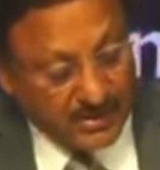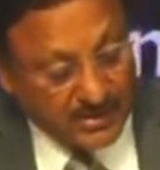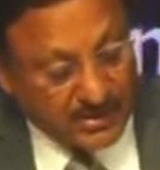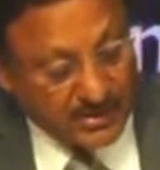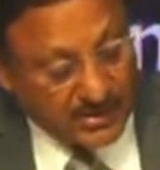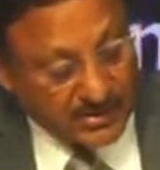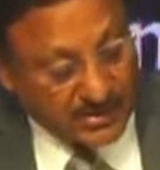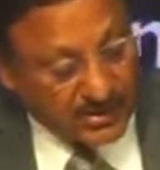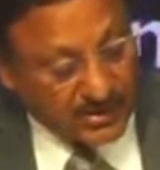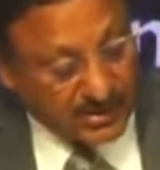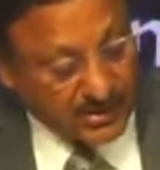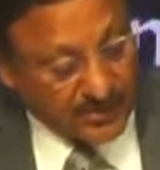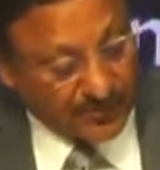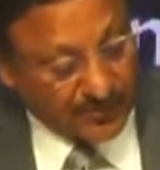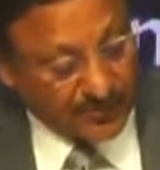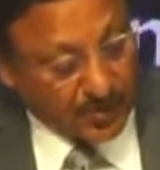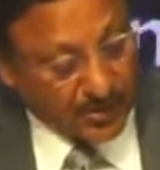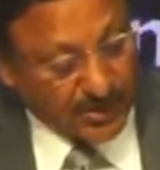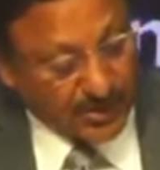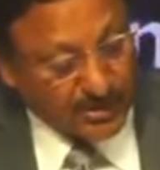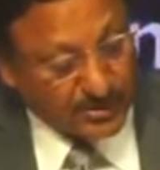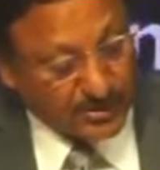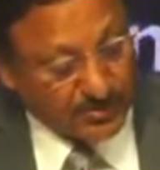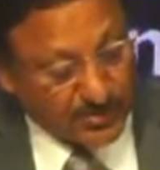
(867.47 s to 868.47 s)

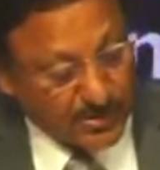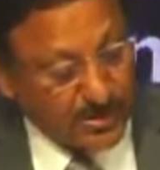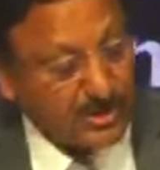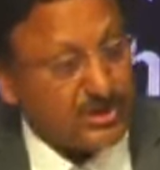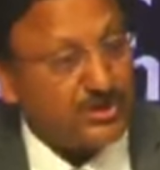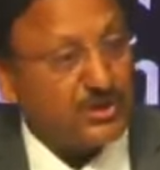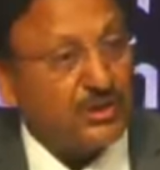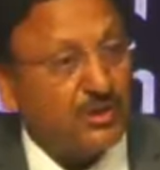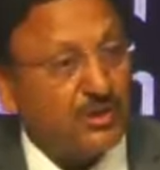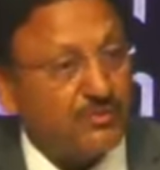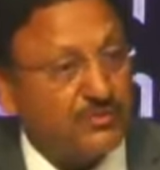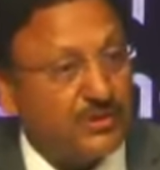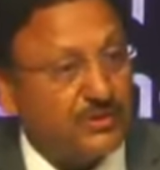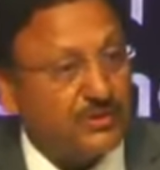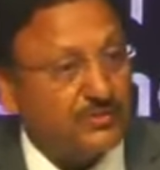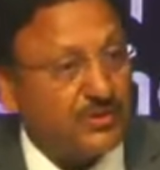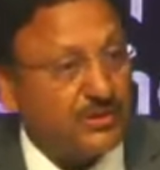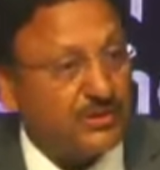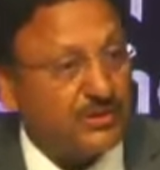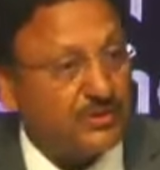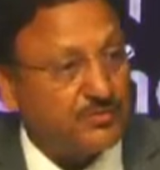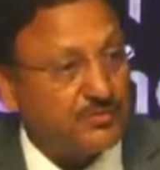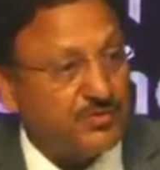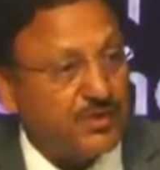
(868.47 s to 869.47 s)
64 expenditure
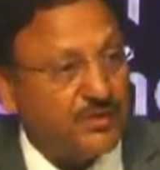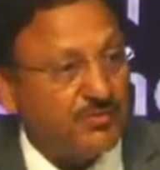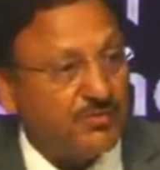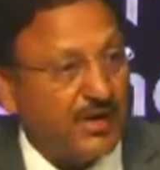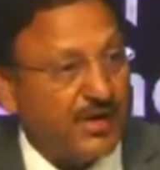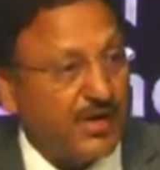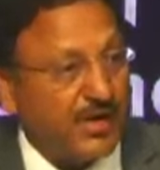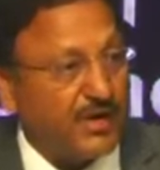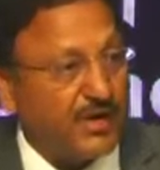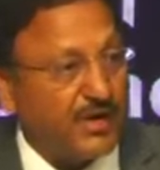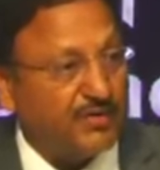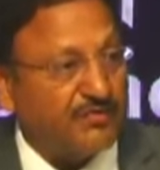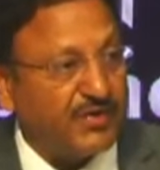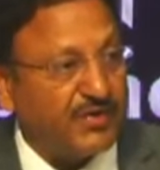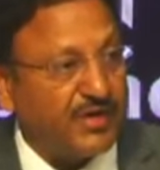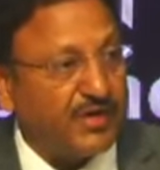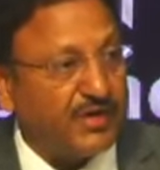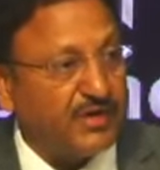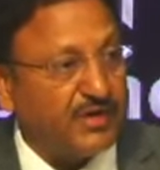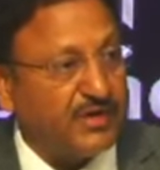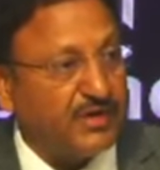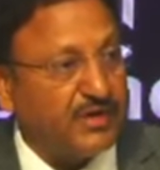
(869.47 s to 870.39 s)
observers. We have identified